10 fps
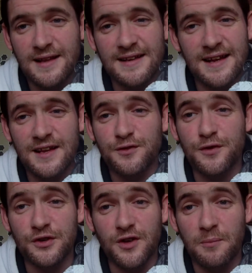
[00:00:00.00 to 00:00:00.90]
take this for
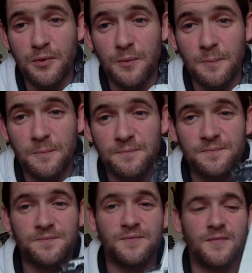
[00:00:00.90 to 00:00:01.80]
example.
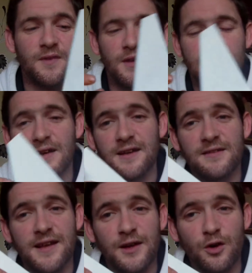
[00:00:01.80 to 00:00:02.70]

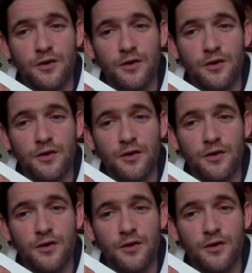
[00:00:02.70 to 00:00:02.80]
Take